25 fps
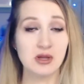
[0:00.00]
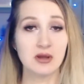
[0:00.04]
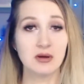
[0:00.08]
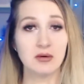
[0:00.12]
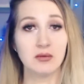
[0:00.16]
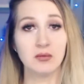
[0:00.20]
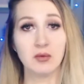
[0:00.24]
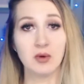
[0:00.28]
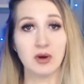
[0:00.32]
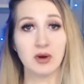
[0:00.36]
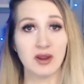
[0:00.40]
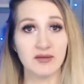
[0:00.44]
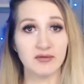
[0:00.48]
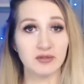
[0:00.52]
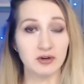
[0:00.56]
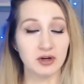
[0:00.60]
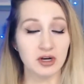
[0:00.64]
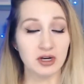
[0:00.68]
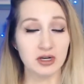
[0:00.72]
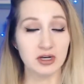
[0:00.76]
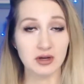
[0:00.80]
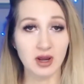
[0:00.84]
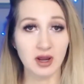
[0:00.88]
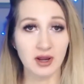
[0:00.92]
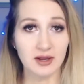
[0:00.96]
whatever
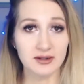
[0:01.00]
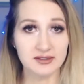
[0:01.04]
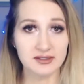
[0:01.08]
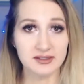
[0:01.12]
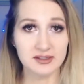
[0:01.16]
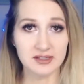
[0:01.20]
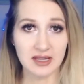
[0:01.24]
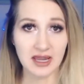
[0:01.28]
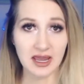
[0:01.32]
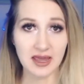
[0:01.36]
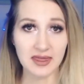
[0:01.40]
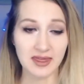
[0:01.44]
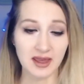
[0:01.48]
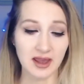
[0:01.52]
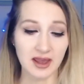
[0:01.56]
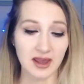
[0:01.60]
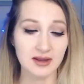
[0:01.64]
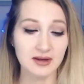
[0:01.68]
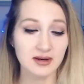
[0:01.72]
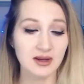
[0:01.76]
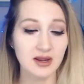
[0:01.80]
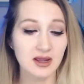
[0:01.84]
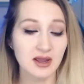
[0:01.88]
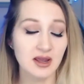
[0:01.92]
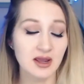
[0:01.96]
it costs to get
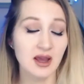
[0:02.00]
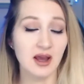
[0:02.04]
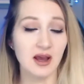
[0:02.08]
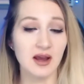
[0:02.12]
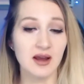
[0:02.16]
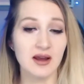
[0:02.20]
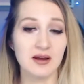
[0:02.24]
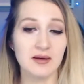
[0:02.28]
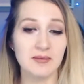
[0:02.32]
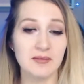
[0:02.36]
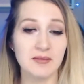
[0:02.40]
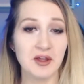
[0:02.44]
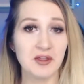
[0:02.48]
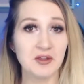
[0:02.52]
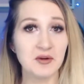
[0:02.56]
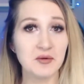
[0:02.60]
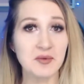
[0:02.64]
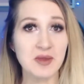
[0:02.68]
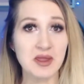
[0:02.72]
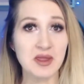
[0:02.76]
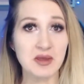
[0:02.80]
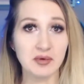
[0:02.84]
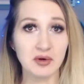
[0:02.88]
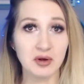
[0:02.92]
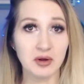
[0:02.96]
that. Other
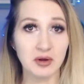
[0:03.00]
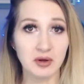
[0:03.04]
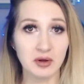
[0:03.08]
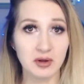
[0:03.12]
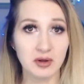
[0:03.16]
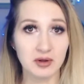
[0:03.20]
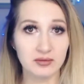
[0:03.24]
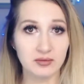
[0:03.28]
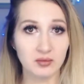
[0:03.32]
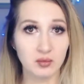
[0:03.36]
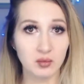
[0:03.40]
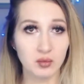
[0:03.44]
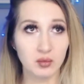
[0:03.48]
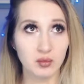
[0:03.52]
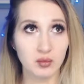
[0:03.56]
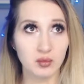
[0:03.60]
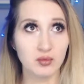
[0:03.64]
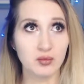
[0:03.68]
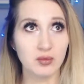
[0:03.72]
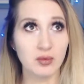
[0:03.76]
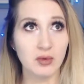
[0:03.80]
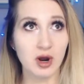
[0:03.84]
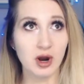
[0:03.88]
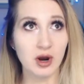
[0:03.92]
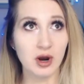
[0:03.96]
people
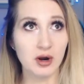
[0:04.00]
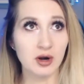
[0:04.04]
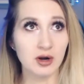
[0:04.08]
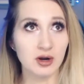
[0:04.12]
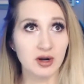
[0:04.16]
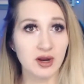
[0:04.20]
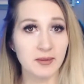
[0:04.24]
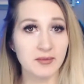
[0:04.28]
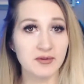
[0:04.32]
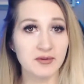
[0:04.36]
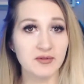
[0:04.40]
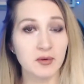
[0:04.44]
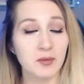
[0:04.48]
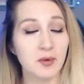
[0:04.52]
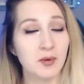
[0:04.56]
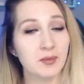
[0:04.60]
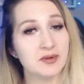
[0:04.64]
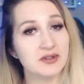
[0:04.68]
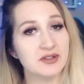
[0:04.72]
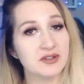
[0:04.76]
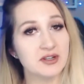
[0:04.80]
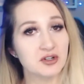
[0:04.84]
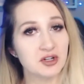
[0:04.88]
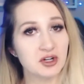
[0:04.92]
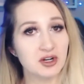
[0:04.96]
are coming from a
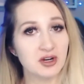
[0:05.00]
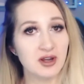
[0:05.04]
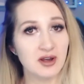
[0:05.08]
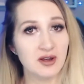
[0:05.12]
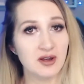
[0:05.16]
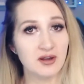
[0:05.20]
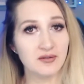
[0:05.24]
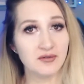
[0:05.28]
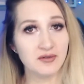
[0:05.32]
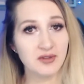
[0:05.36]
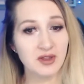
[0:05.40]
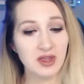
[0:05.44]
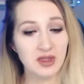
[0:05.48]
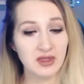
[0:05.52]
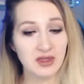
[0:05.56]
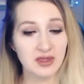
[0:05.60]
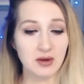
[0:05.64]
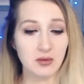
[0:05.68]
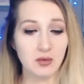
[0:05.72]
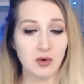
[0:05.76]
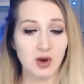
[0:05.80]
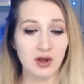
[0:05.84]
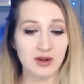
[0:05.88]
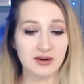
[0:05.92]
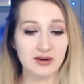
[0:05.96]
position of
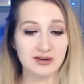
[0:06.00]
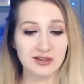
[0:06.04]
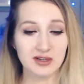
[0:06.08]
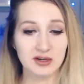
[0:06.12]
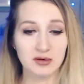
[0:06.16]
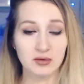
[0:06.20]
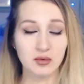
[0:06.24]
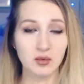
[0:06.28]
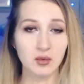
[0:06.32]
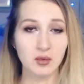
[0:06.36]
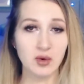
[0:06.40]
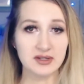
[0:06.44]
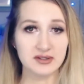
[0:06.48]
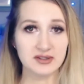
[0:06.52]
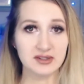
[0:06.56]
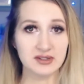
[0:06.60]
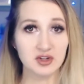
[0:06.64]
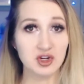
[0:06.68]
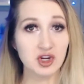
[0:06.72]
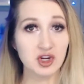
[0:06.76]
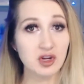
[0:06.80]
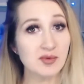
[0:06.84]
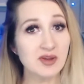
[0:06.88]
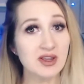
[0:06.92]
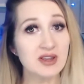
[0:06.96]
they want what's
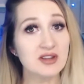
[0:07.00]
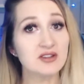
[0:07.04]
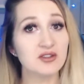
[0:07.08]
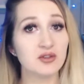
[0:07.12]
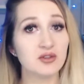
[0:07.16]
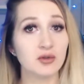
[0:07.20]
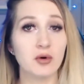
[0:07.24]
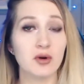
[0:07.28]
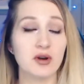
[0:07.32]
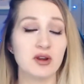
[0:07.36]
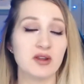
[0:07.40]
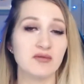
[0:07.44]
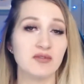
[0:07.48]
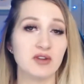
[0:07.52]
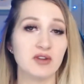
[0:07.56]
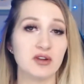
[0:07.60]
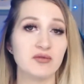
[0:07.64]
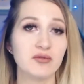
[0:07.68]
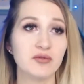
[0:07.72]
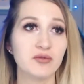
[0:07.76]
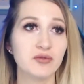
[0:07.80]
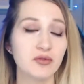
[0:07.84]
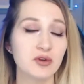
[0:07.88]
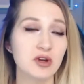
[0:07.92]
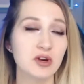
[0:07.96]
cheapest or
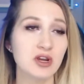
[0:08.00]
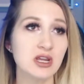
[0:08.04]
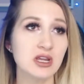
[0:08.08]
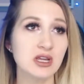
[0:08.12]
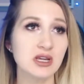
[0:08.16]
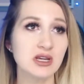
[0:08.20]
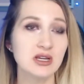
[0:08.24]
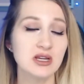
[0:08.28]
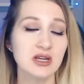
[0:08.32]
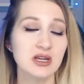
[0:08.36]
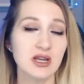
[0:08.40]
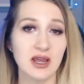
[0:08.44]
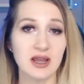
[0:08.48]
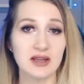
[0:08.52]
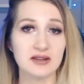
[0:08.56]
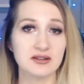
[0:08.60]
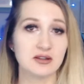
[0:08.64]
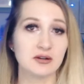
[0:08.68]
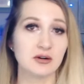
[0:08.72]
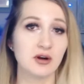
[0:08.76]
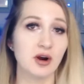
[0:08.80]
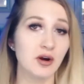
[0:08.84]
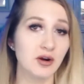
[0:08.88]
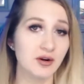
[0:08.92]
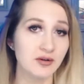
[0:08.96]
even free, as
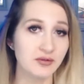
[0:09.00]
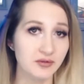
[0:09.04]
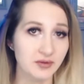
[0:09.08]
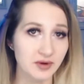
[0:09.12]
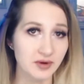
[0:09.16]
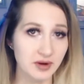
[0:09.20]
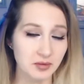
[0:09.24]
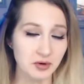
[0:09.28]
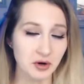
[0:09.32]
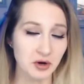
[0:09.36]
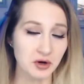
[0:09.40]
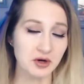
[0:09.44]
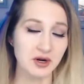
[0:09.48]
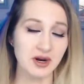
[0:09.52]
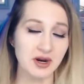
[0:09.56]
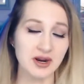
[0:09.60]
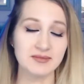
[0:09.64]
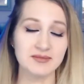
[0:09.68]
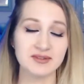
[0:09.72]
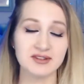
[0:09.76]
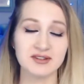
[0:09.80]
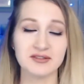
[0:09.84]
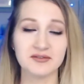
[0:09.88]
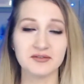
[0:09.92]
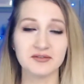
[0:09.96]
there are free
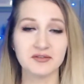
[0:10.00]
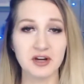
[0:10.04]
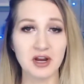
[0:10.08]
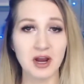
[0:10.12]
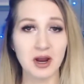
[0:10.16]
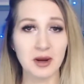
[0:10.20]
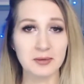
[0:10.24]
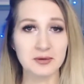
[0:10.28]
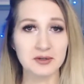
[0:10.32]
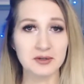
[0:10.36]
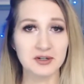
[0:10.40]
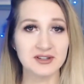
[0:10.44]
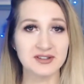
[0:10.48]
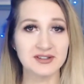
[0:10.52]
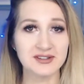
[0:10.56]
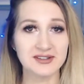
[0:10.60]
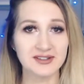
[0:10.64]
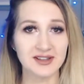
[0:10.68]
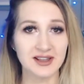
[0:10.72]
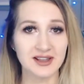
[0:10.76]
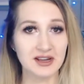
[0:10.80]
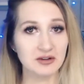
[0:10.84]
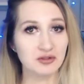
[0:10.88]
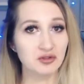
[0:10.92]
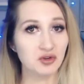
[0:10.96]
programs and free
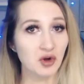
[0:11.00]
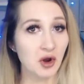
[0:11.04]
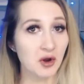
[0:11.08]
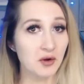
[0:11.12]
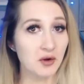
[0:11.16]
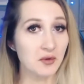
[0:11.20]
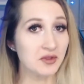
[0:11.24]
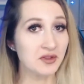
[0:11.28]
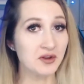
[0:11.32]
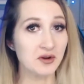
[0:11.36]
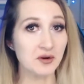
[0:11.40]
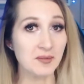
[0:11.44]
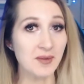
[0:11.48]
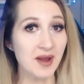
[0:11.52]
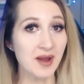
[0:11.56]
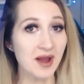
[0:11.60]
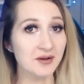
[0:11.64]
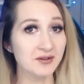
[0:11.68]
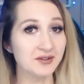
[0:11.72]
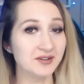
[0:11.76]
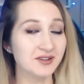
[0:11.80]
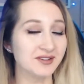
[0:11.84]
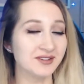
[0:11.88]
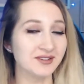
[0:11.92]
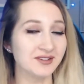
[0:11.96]
options. Like drawing with your
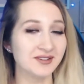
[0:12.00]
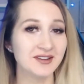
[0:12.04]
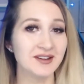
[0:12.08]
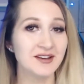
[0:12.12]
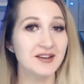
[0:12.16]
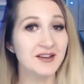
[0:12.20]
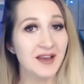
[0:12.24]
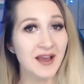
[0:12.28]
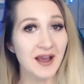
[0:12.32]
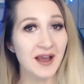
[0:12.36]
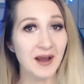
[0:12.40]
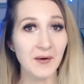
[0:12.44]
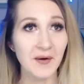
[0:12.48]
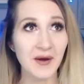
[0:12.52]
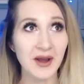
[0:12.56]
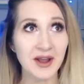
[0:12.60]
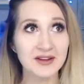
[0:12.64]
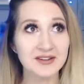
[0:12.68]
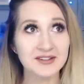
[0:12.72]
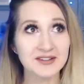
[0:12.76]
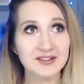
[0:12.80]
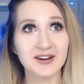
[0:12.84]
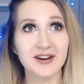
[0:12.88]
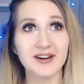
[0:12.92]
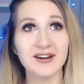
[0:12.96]
mouse is how I
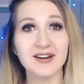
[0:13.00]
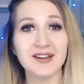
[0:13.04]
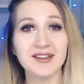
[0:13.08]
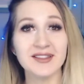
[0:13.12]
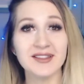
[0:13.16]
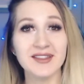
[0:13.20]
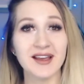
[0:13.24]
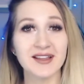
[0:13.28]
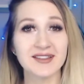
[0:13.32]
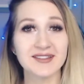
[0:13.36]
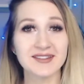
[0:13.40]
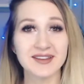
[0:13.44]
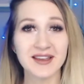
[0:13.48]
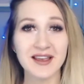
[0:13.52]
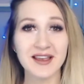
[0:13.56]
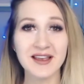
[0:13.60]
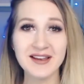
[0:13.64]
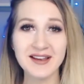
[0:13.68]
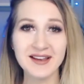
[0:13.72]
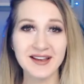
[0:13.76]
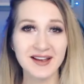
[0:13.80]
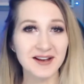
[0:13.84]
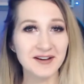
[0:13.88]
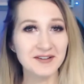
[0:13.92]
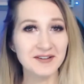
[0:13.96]
started. That's
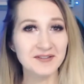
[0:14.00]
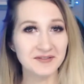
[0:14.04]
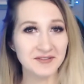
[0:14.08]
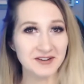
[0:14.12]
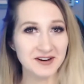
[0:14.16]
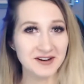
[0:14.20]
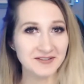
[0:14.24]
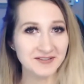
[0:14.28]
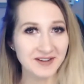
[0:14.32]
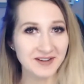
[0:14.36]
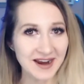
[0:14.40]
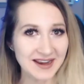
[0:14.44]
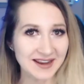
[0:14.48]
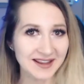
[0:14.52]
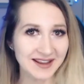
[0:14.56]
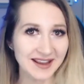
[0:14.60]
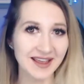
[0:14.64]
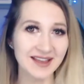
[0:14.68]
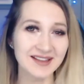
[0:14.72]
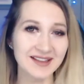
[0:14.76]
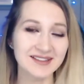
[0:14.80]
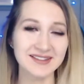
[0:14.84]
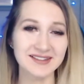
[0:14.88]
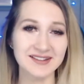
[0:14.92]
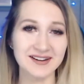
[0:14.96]
a free way to
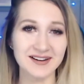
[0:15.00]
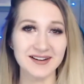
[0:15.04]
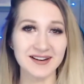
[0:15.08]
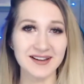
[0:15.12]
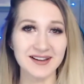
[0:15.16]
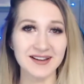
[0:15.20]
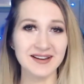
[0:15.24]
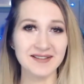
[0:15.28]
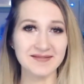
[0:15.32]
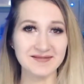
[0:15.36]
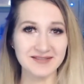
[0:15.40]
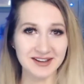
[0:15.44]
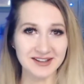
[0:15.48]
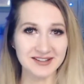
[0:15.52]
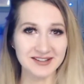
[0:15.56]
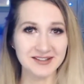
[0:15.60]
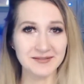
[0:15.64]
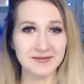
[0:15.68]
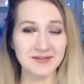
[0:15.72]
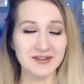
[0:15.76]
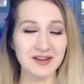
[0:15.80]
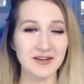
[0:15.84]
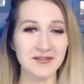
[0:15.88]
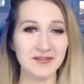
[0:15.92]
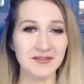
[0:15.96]
get started. I'm
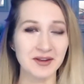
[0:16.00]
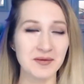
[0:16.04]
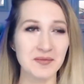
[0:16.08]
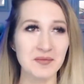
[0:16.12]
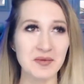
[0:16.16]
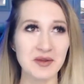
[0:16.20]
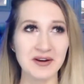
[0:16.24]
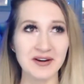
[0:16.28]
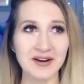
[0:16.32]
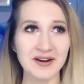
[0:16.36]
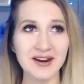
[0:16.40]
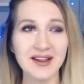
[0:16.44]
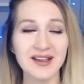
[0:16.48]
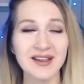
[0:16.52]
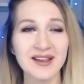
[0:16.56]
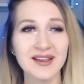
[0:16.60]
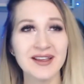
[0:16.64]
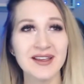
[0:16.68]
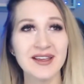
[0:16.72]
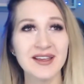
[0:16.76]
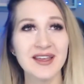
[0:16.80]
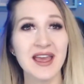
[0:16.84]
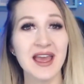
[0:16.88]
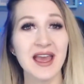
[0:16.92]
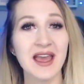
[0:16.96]
assuming you have a computer.
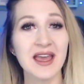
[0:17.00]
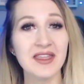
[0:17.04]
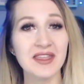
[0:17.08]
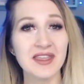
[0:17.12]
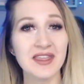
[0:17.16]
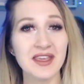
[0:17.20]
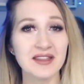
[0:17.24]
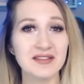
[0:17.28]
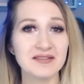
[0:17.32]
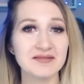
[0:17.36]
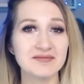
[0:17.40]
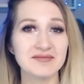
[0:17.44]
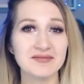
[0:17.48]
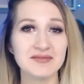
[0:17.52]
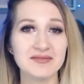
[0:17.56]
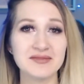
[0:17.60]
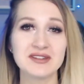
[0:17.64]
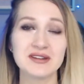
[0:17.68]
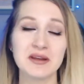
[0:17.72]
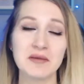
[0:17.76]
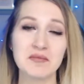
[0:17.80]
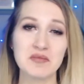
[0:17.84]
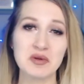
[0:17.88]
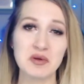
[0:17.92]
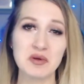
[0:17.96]
And then
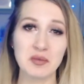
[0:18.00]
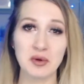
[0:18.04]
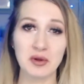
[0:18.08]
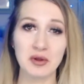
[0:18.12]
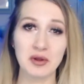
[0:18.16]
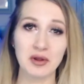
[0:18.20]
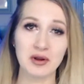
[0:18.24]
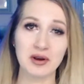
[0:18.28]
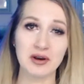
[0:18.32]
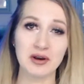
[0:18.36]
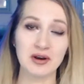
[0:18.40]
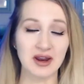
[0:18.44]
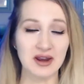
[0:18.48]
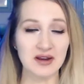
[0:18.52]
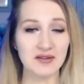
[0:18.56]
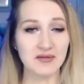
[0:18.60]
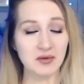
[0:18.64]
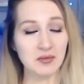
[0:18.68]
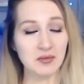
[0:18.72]
some people are kind of in